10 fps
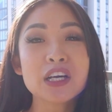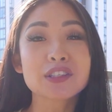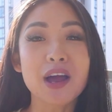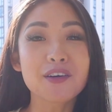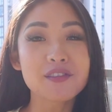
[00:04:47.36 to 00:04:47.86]

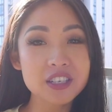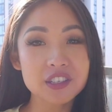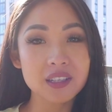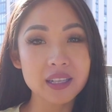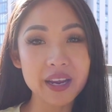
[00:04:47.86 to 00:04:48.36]
So
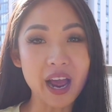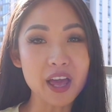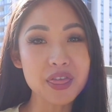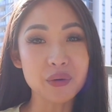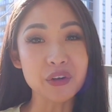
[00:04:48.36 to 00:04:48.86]
originally
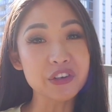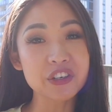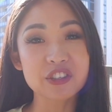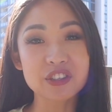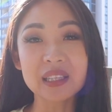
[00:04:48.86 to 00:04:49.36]
I thought you
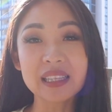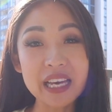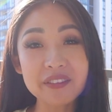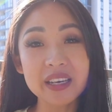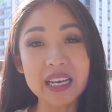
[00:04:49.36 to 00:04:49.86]
could just
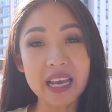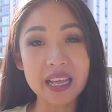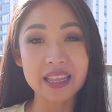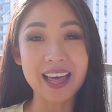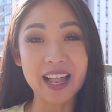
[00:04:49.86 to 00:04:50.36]
leave it
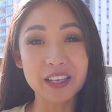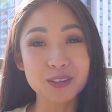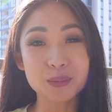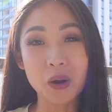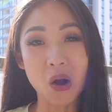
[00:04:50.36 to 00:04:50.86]
in that
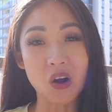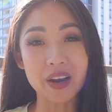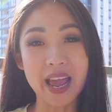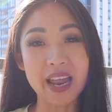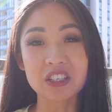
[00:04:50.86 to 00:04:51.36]
little
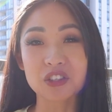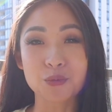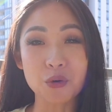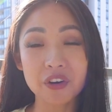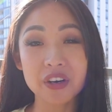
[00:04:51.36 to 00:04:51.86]
pot and
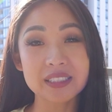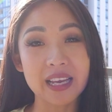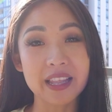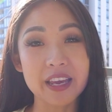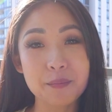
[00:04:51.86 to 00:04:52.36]
just water it
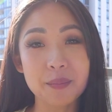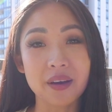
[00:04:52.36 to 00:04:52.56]
daily,